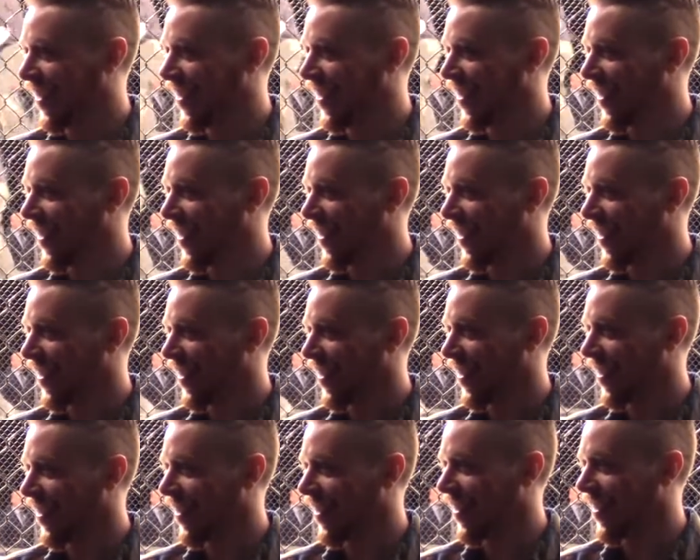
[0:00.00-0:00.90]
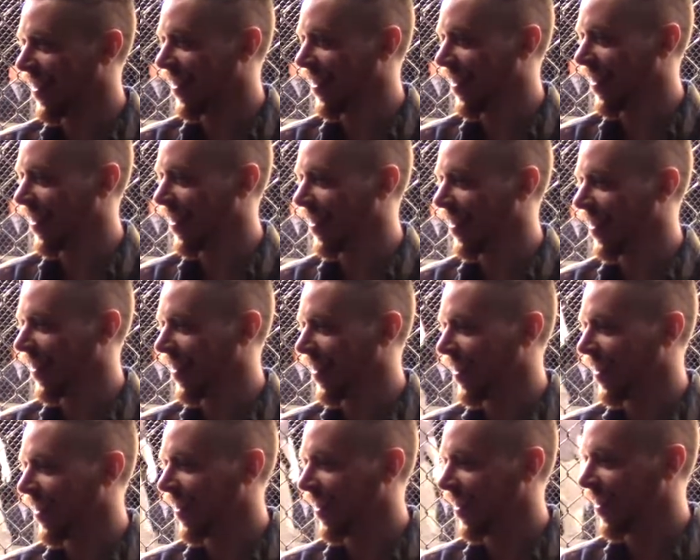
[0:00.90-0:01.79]

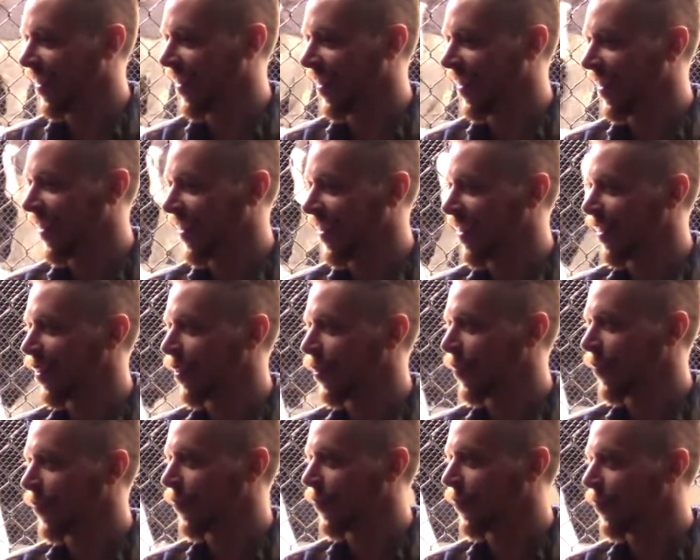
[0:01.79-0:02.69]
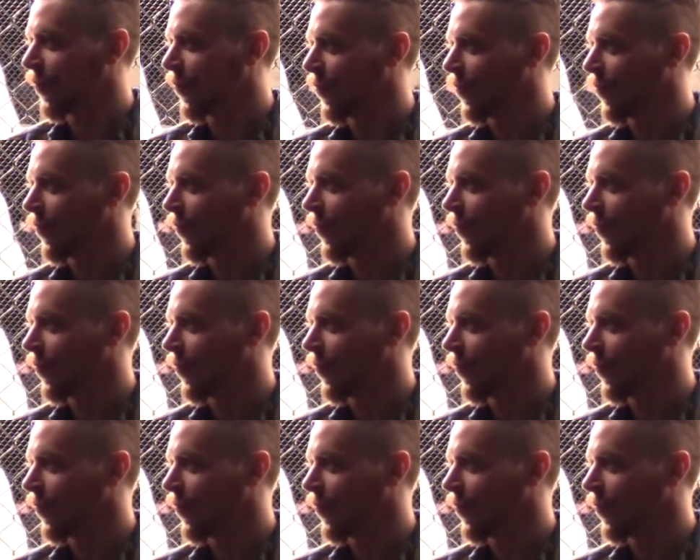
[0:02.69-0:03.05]
(not speaking)